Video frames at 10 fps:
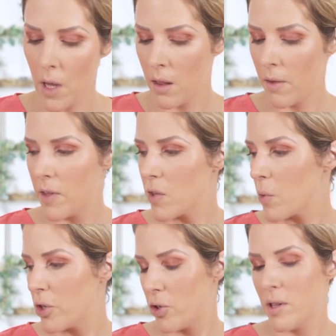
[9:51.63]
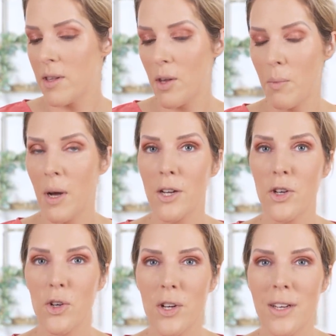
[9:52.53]
I love this question so
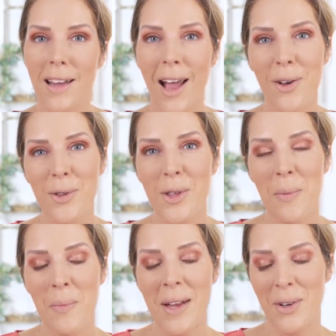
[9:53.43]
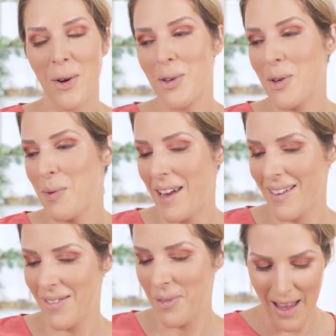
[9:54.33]
much. How's my dog doing?